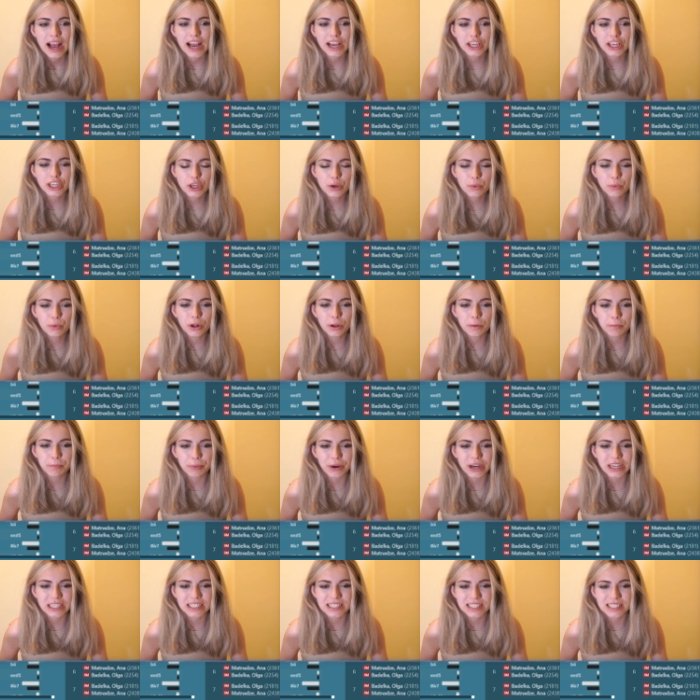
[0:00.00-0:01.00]
and you will
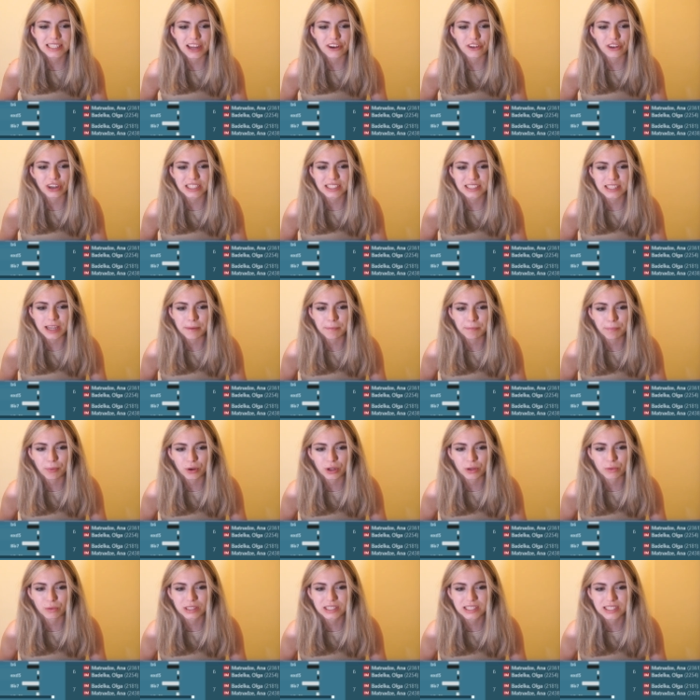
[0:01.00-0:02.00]
break the center at some
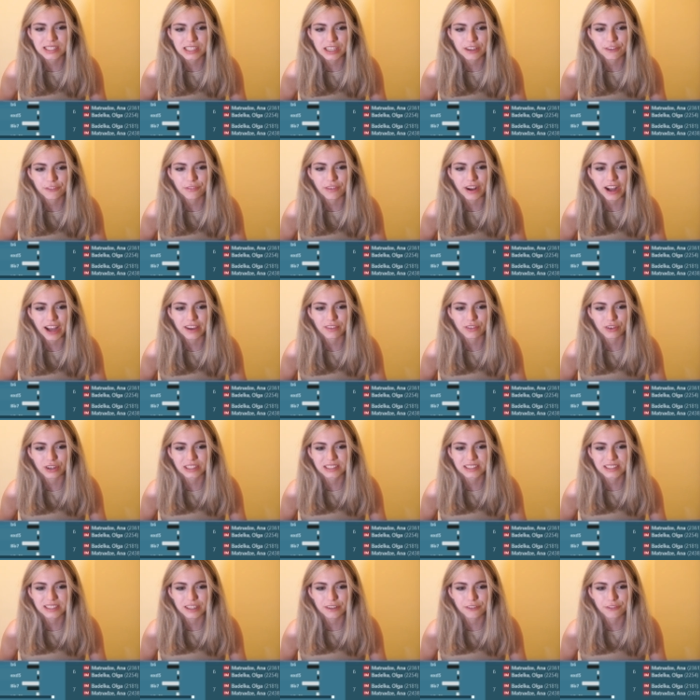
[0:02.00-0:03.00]
point with c5 or
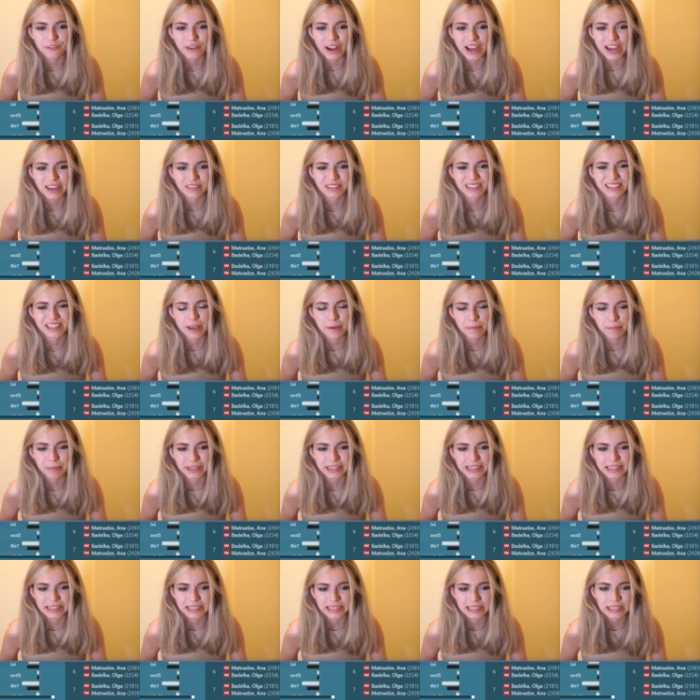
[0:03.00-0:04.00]
d5
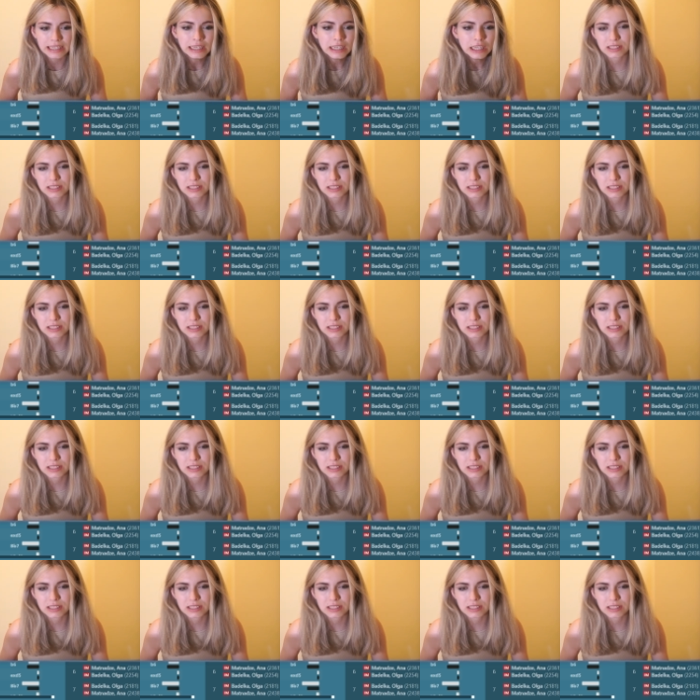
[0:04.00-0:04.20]
typically.